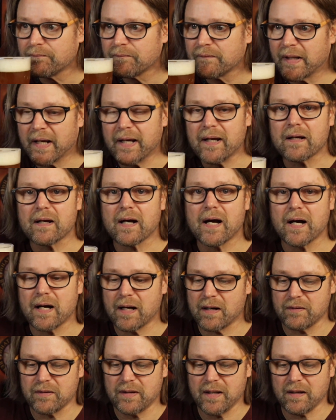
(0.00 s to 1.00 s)

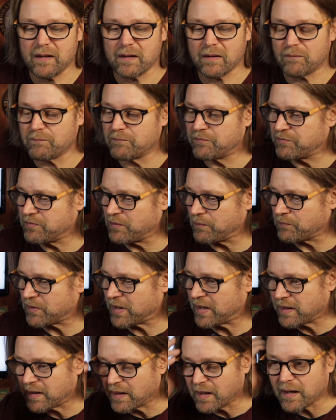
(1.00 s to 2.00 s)
Yeah, yeah, I'm
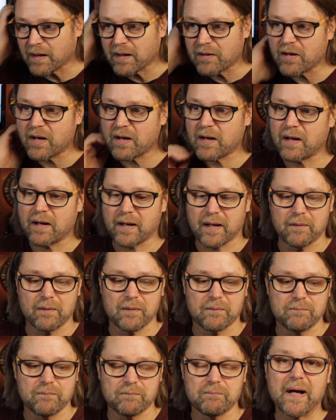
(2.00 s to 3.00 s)
getting a
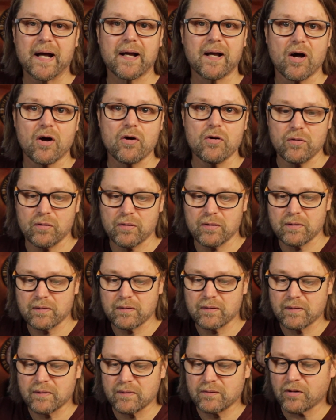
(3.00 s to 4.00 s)
mango
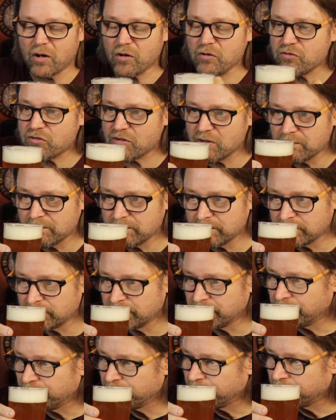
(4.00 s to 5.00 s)
note,
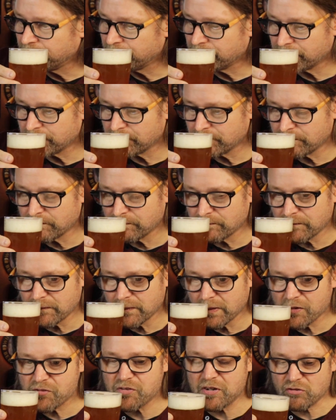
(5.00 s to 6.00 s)

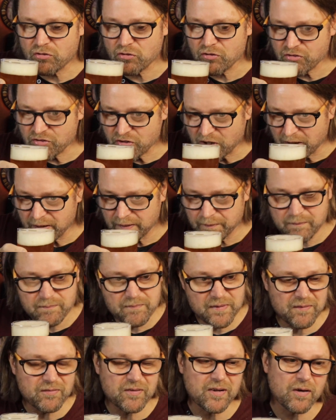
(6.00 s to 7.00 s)
citrus.
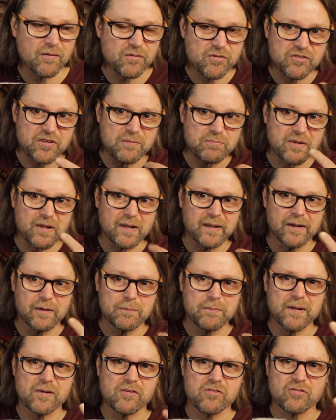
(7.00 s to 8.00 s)
And even though I've sipped it a little
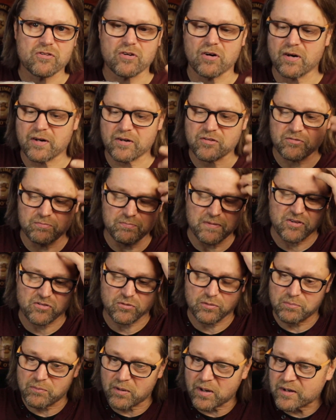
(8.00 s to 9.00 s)
bit, it's kind of
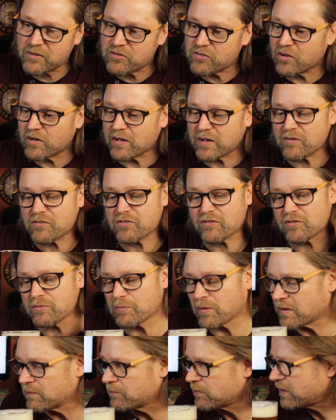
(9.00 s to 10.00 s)
messed with my sinuses,
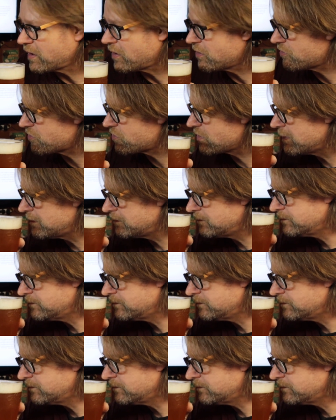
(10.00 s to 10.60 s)
my nose.